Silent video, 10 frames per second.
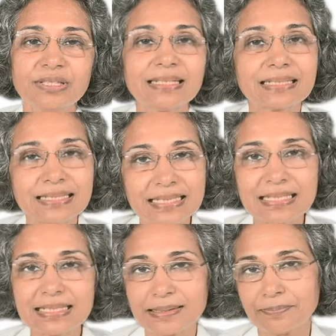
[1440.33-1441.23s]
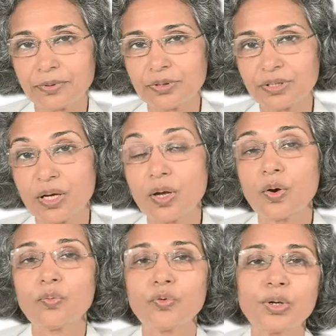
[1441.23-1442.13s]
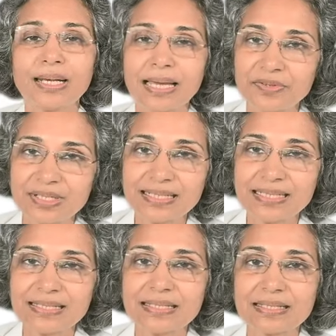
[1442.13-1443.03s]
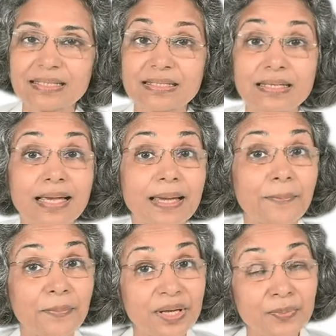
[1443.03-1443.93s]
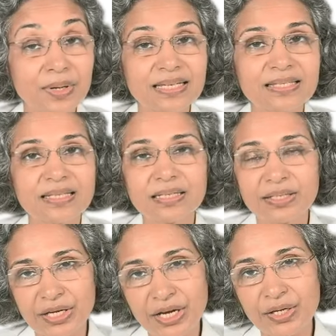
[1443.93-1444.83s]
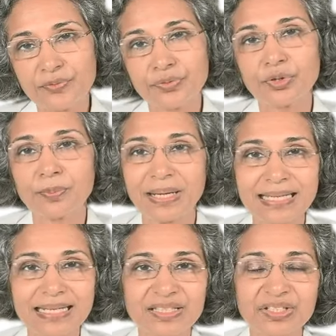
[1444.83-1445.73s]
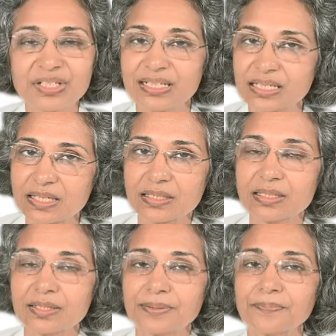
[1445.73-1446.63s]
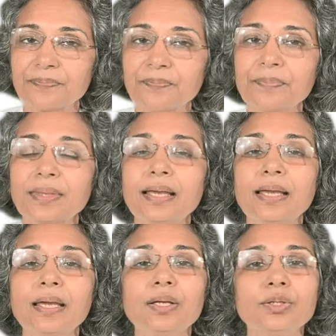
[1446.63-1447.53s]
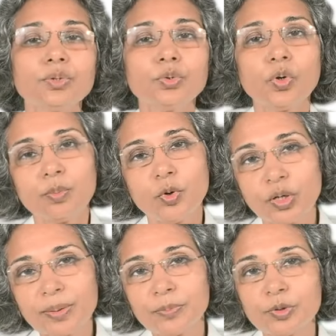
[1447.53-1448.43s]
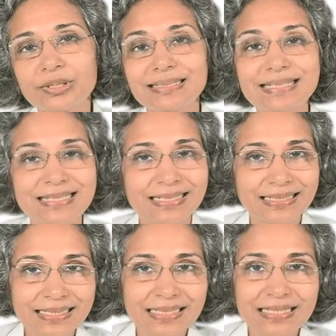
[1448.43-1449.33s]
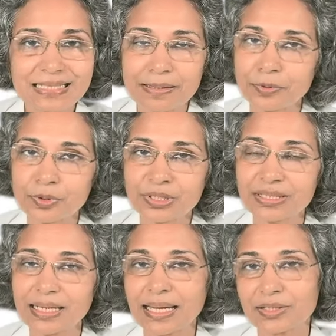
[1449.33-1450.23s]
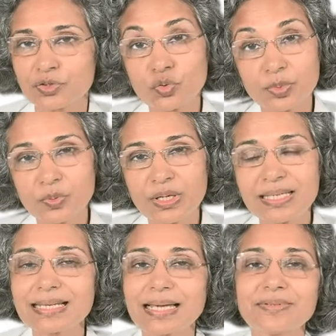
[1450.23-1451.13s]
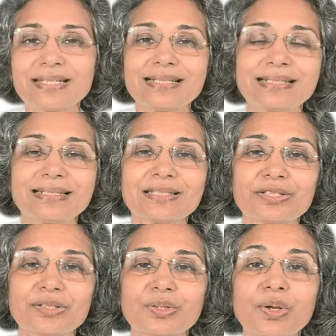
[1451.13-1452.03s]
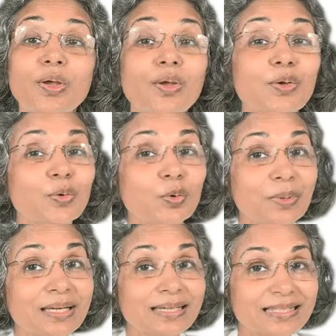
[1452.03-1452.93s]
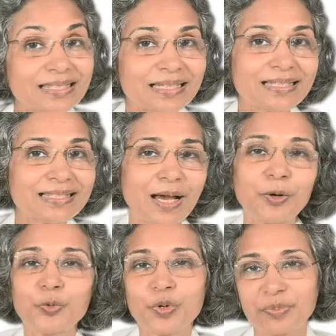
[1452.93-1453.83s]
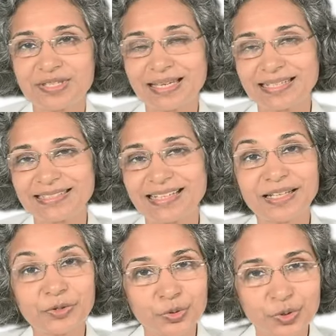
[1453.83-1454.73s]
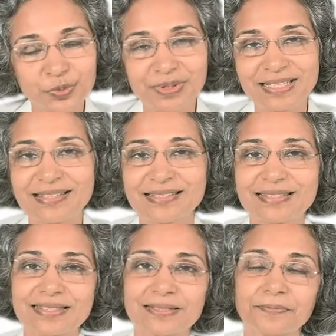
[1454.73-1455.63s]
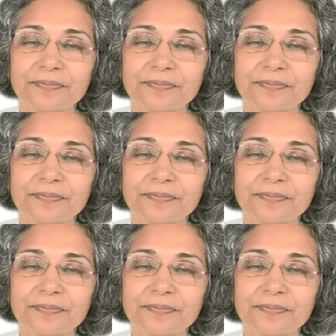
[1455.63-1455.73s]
with the clinical support for lifestyle diseases, minimizing need for medication and surgery. To know more about this clinically supported and supervised lifestyle correction, you may search our website and YouTube playlist.